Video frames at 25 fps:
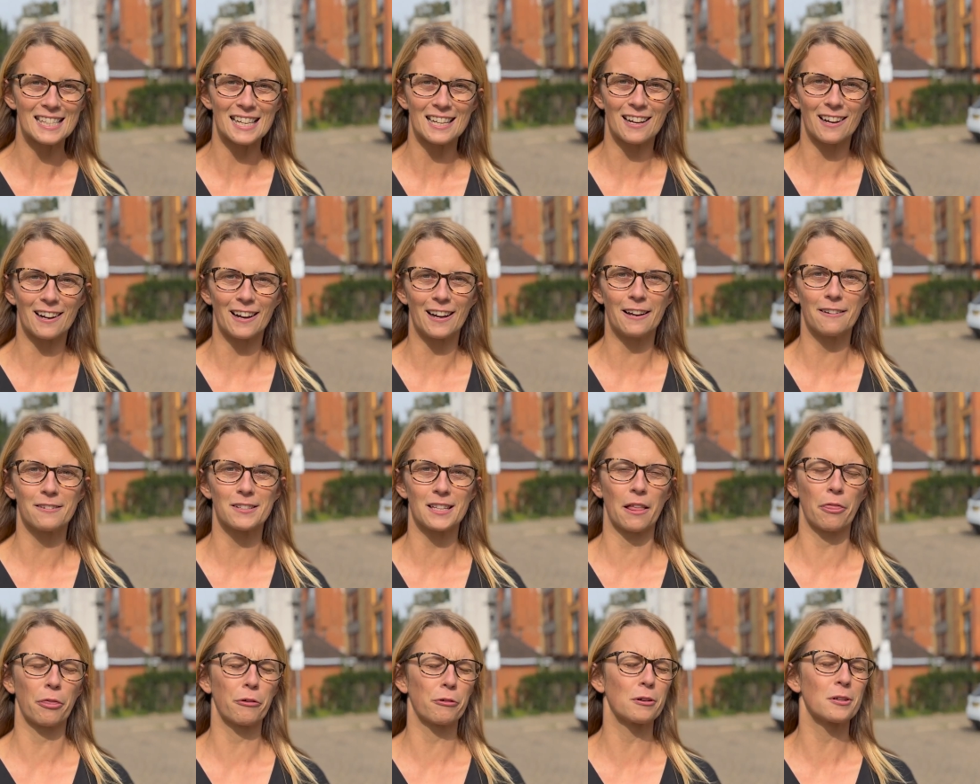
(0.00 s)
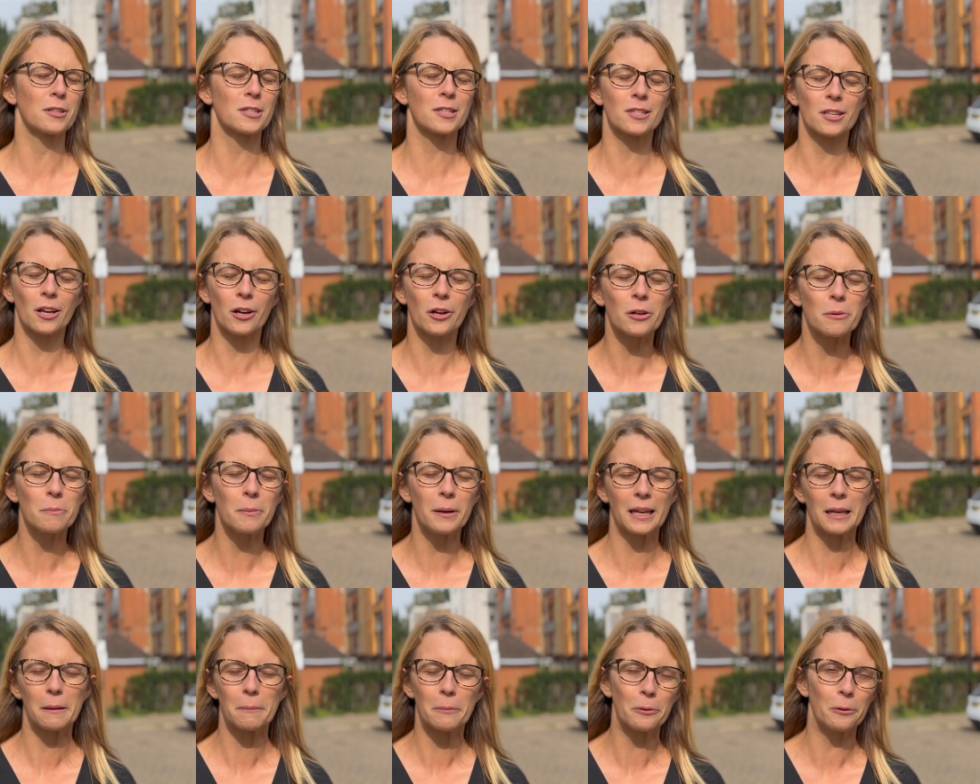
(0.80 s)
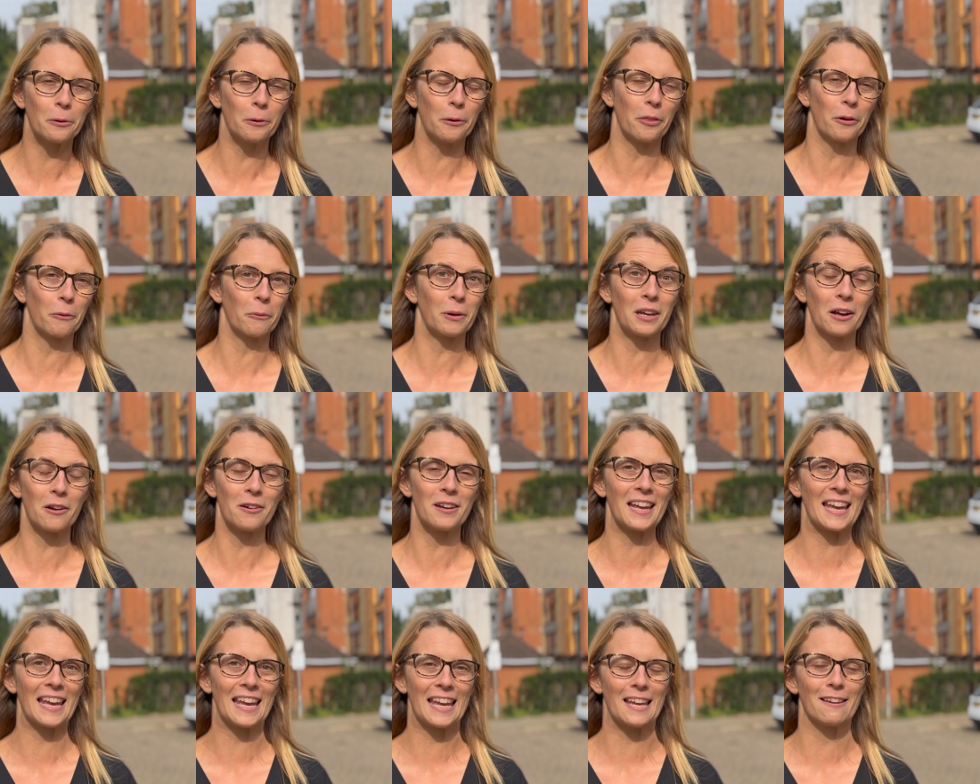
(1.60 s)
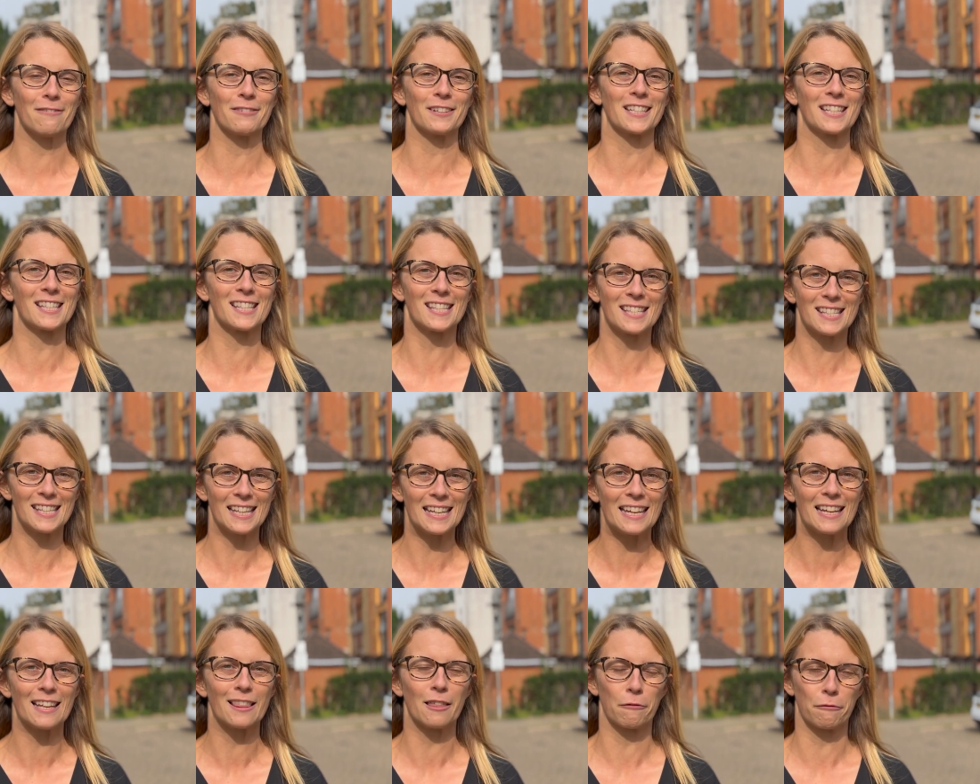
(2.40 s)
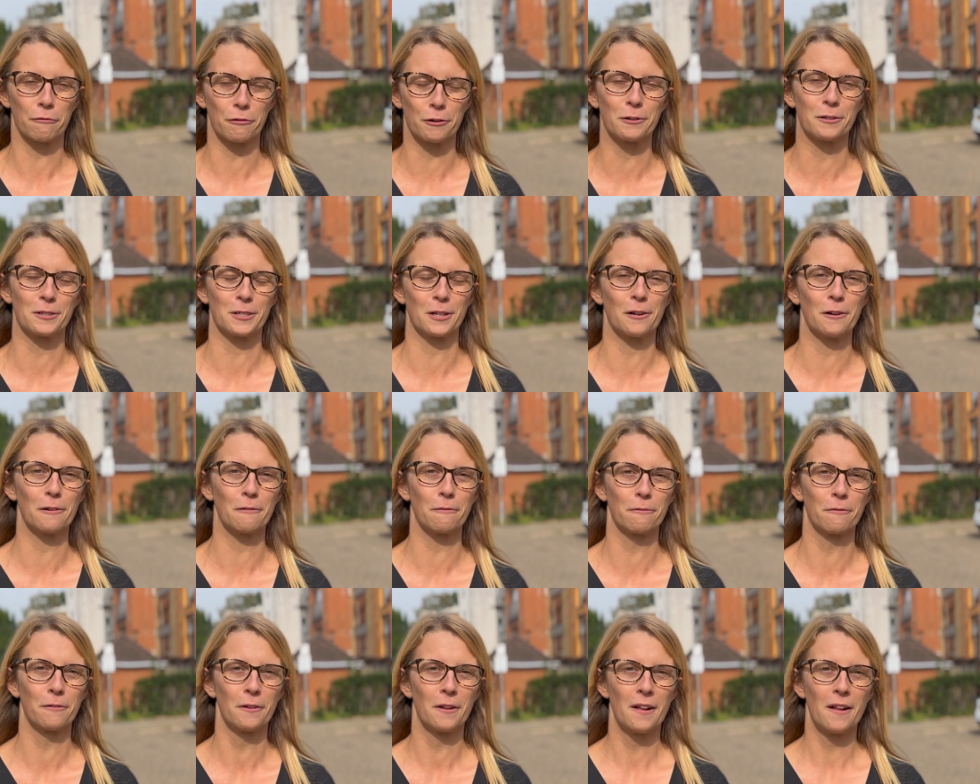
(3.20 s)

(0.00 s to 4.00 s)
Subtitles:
lives and through so many more that we don't even see the fruit of,